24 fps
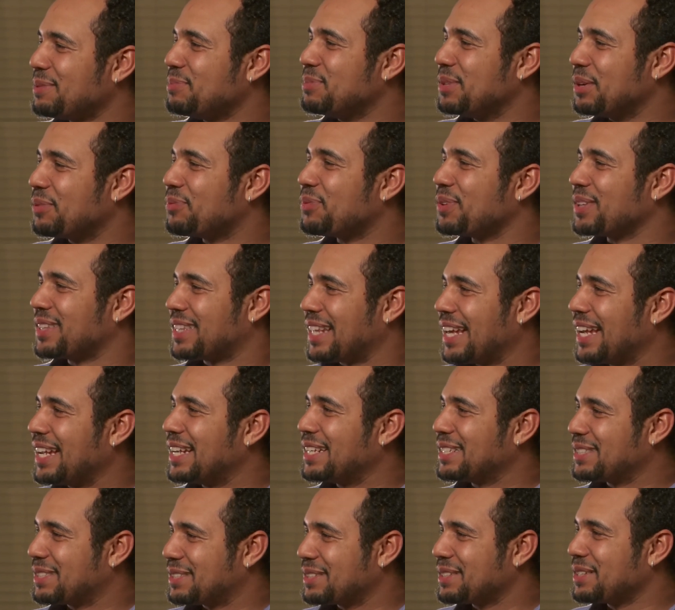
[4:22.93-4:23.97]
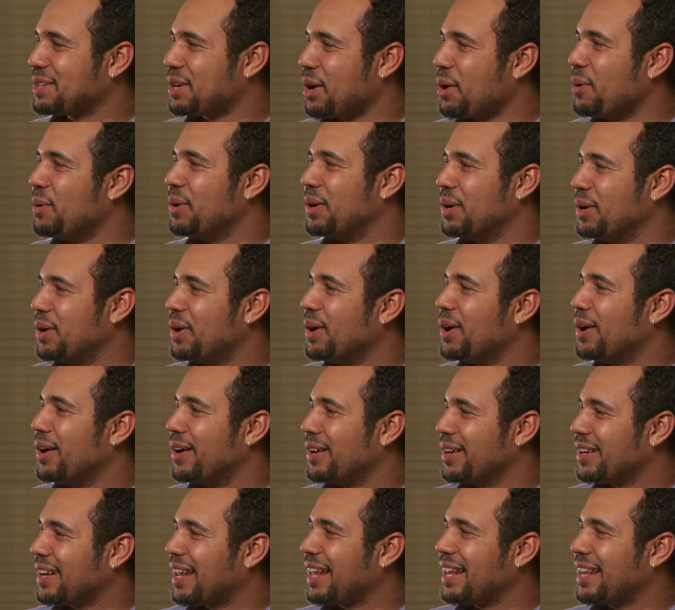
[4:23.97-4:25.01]
different things going
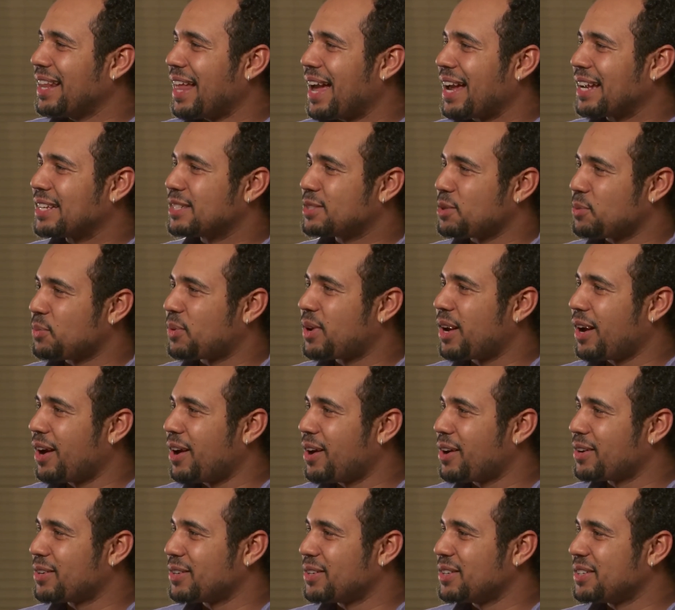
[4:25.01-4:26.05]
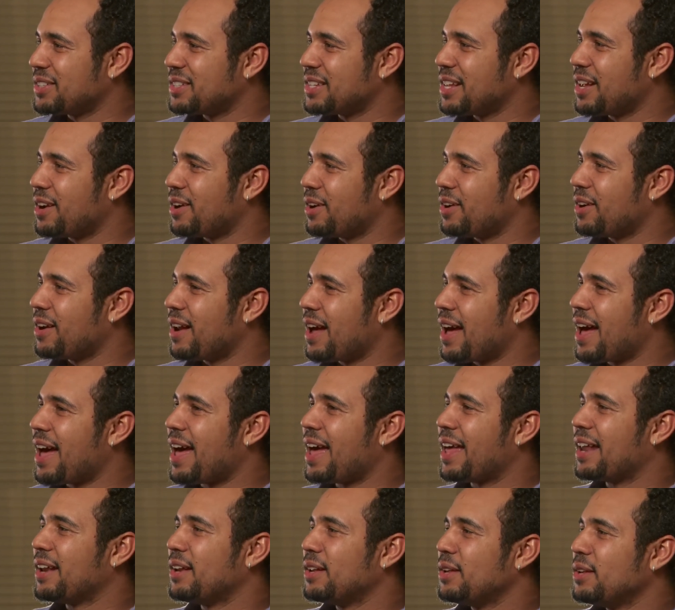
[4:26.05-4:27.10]
on, and like some characters that are
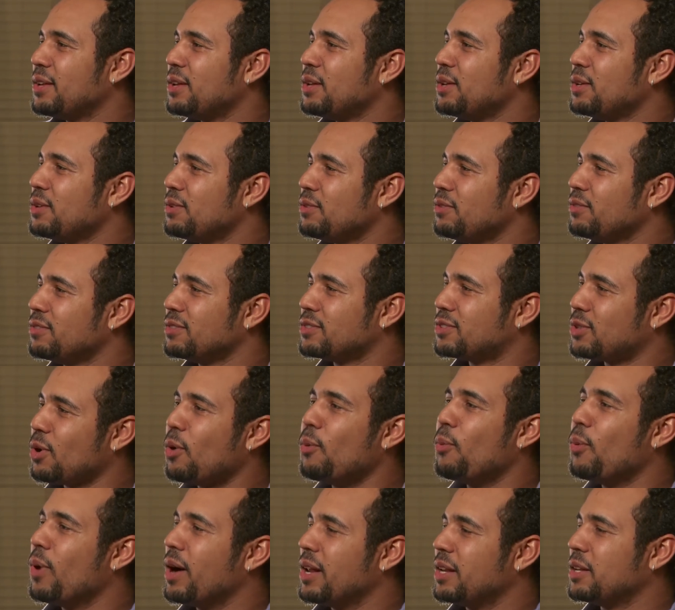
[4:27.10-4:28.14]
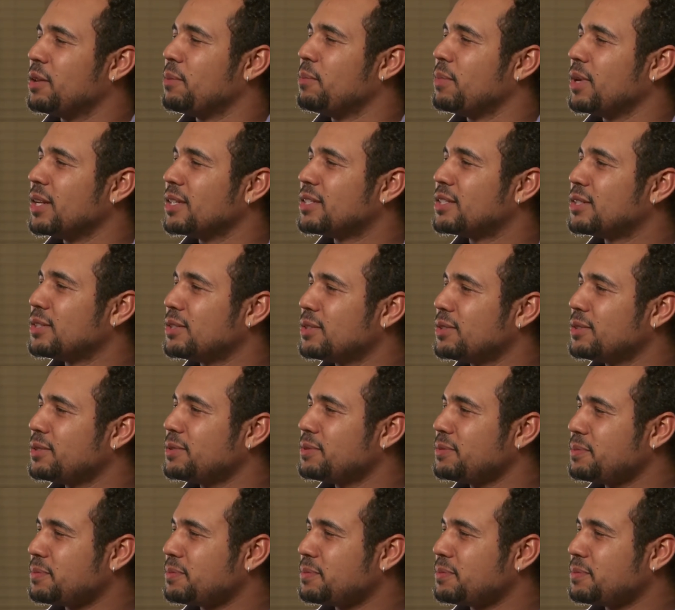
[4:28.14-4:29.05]
not so one-dimensional.